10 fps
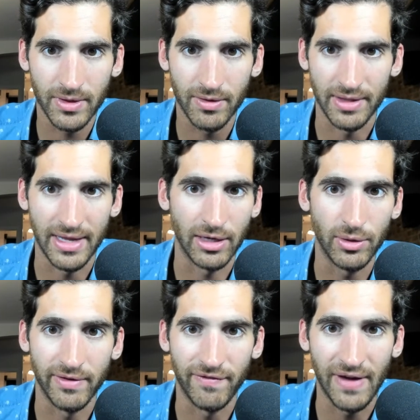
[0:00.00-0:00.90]
Right, that
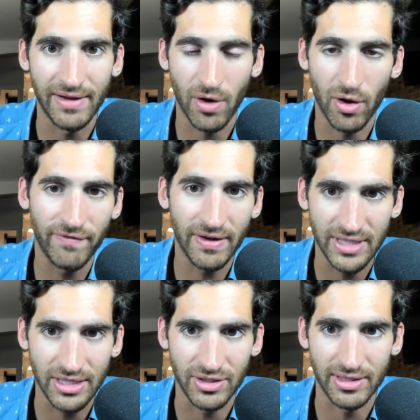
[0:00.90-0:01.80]
included all five
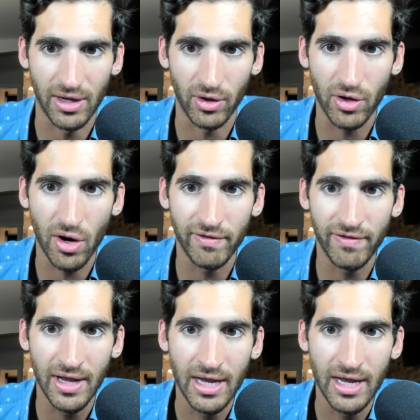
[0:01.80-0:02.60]
stages at the Algarve,